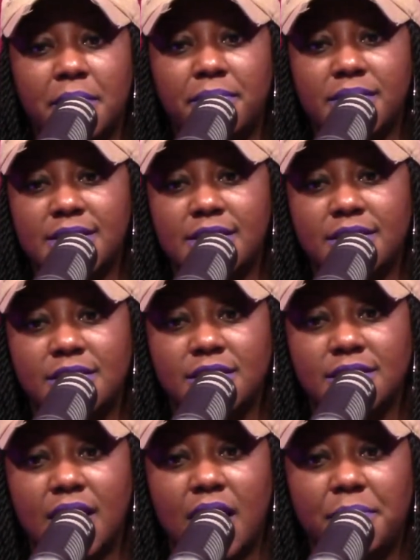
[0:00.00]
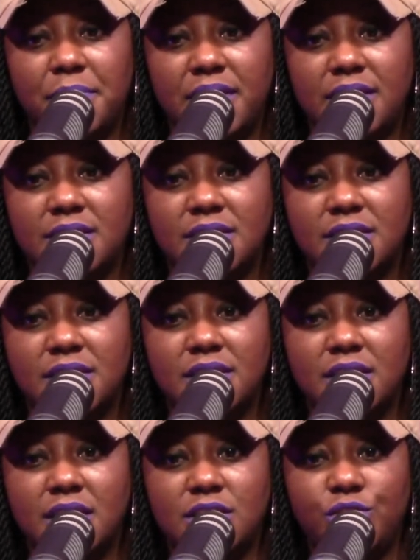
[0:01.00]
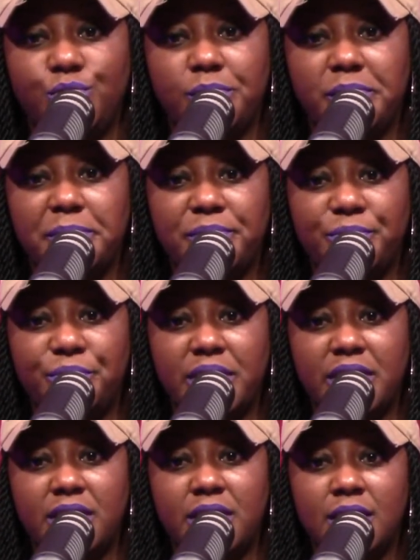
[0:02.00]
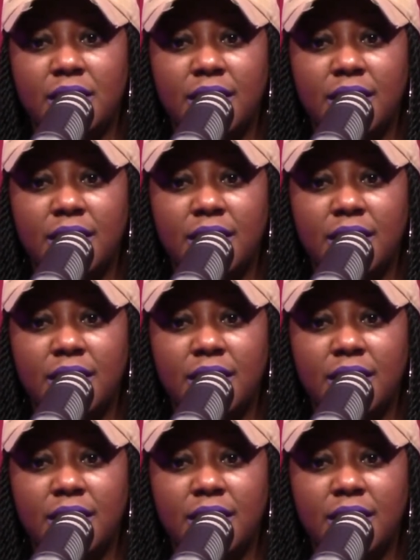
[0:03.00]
mother just commented, and she said she remembered when